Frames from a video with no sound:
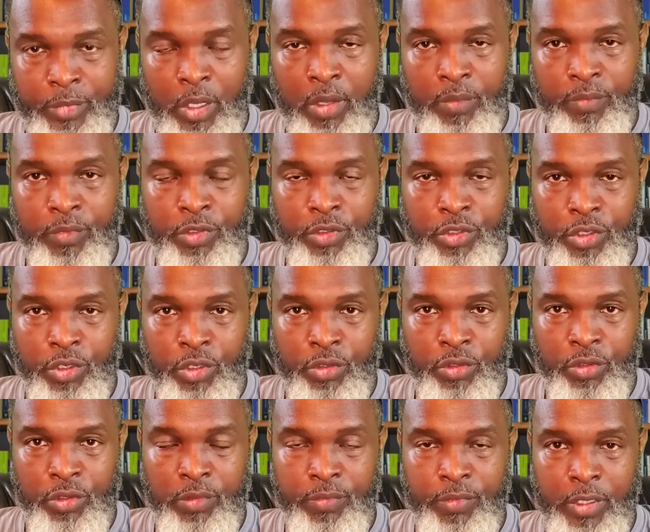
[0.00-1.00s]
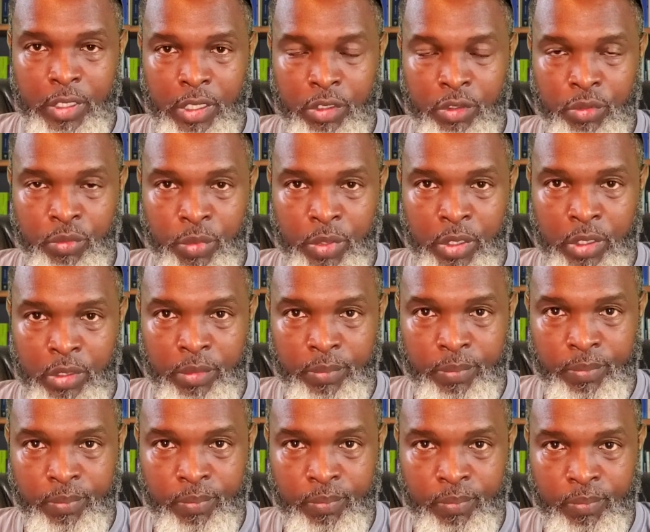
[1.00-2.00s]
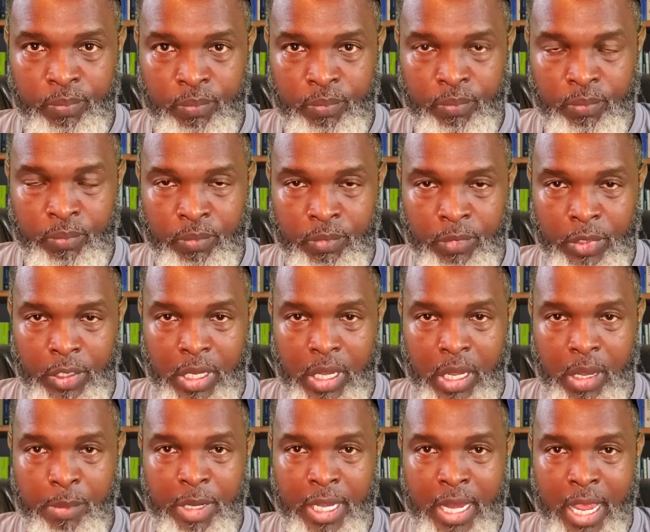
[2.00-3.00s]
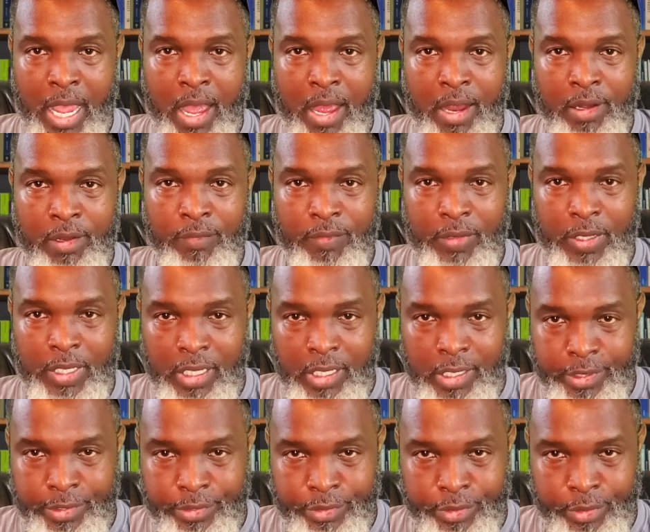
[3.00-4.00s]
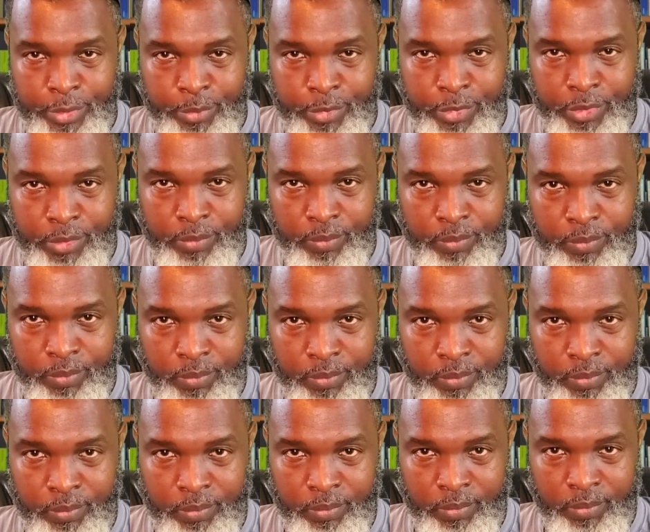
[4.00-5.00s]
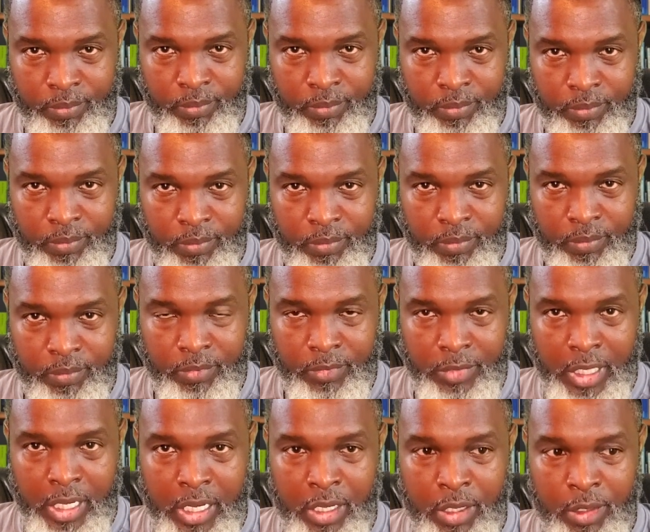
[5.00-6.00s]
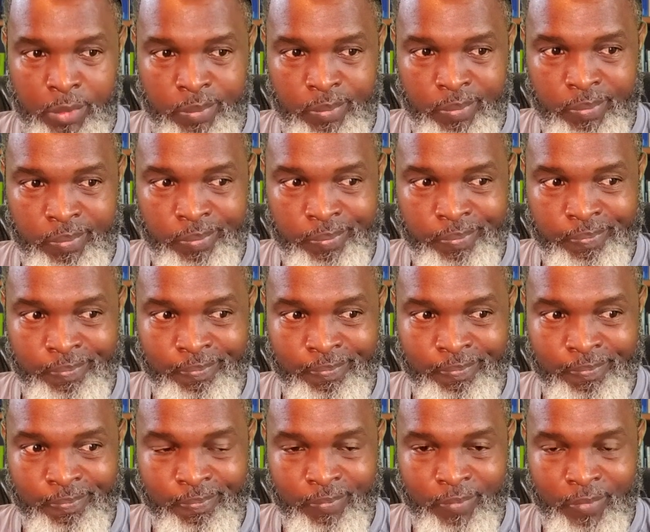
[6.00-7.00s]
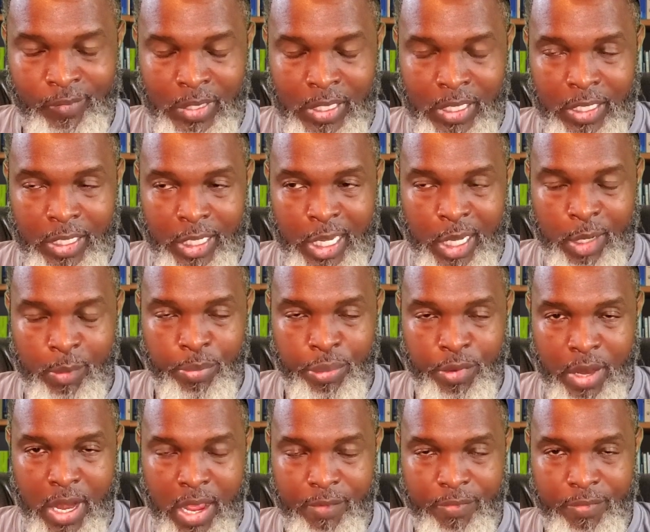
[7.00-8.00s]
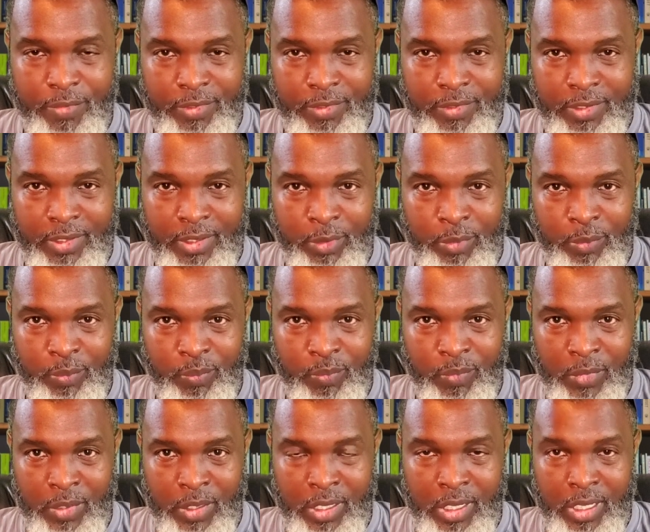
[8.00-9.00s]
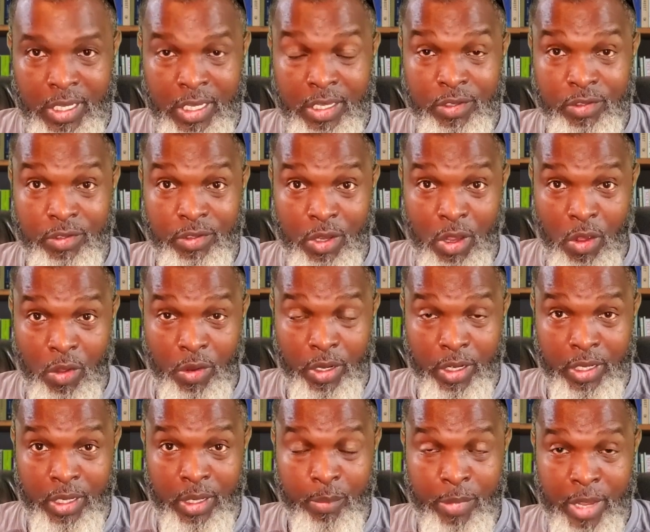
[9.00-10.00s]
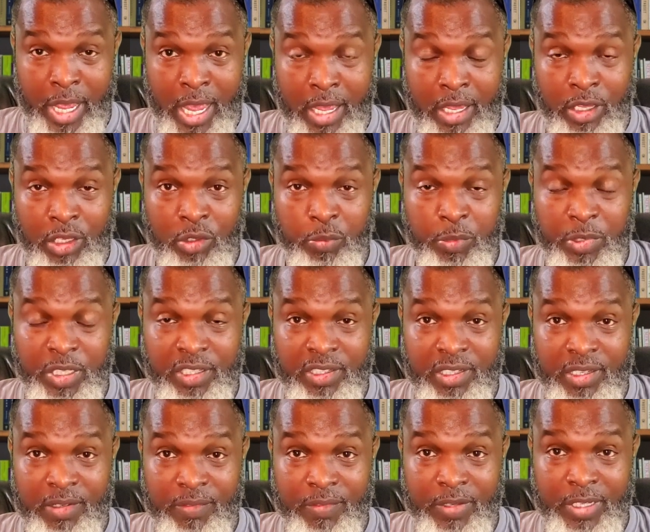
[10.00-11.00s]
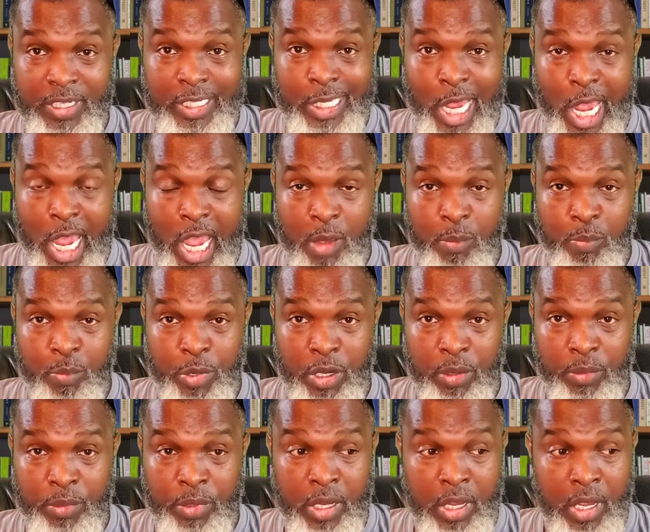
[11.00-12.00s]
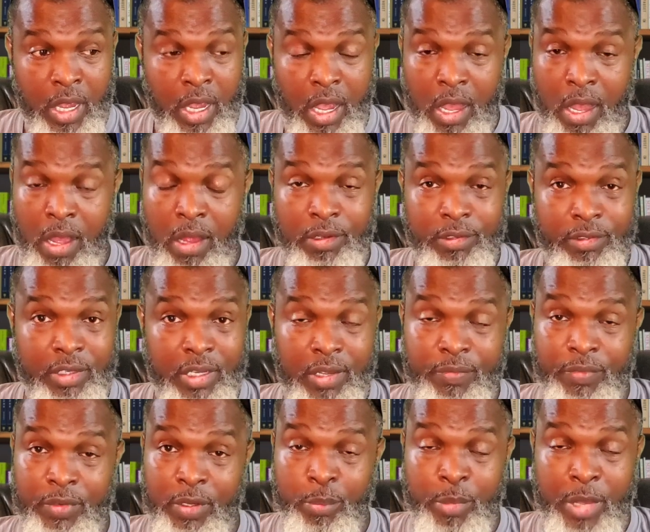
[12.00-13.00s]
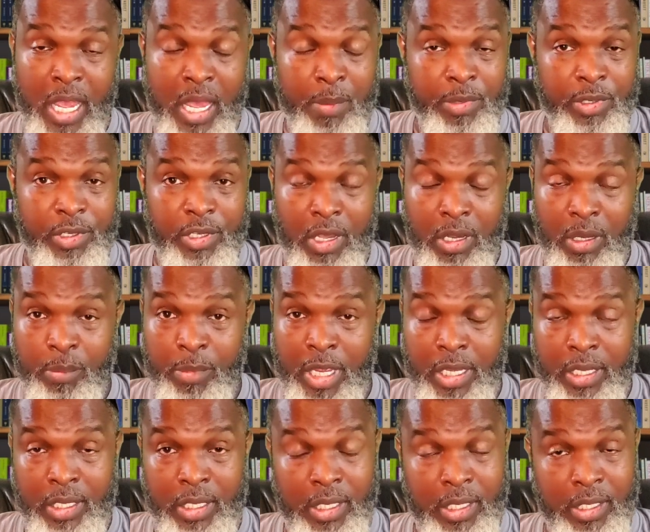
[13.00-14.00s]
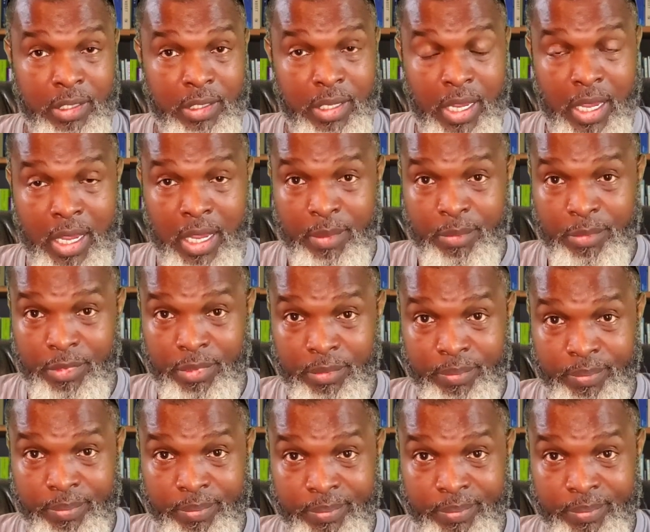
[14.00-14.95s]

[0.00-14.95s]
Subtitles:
of the children of Israel coming out of Egypt. Now, that prophecy is talking about a specific time period. All the stuff in the Bible talking about the end times.